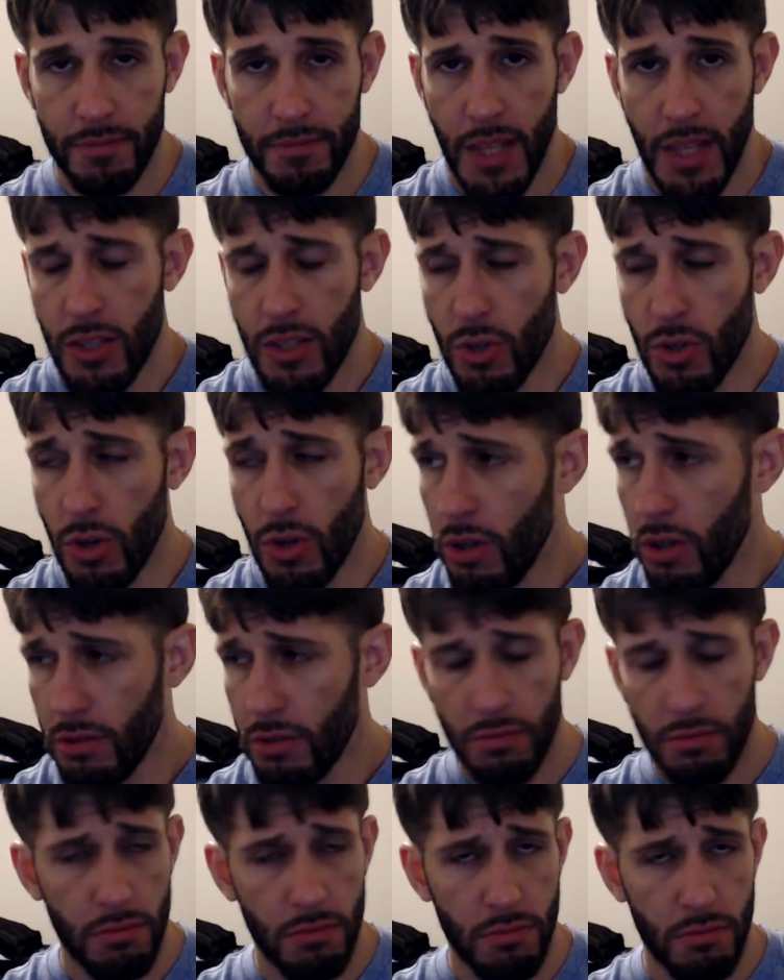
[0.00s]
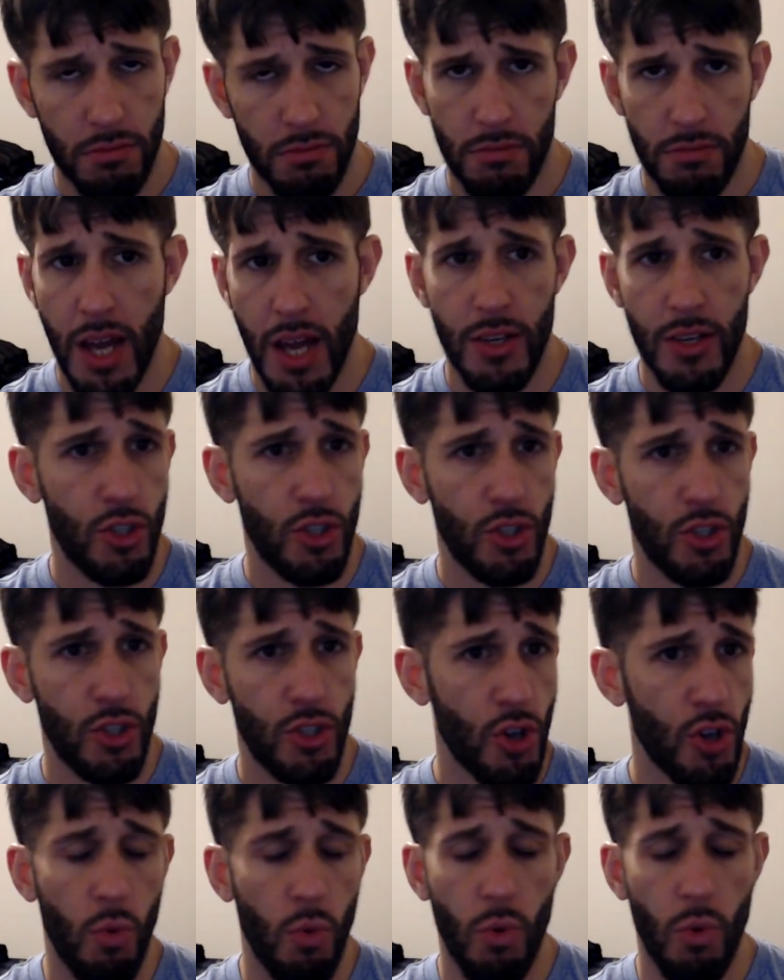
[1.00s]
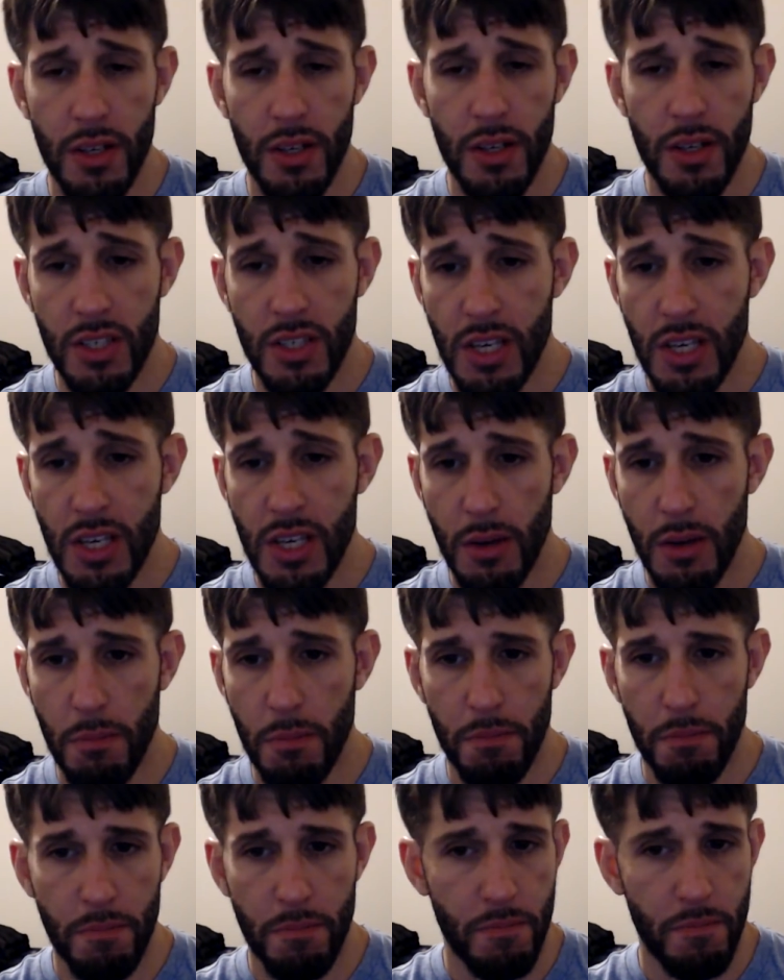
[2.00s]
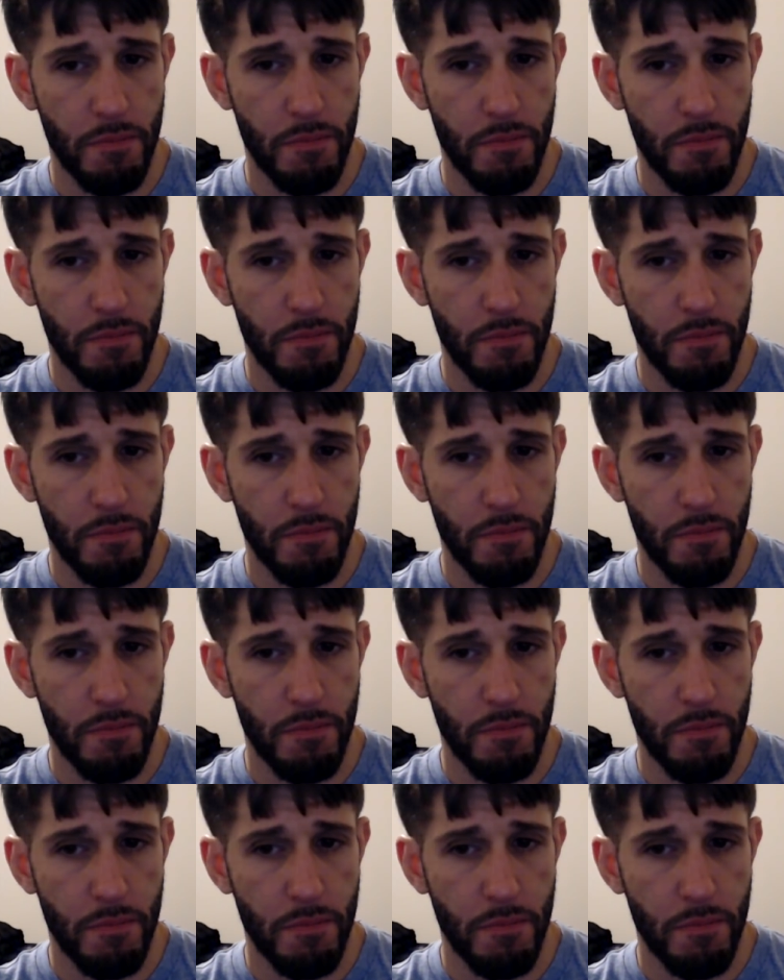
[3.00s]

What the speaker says: That's all. I don't want to see them.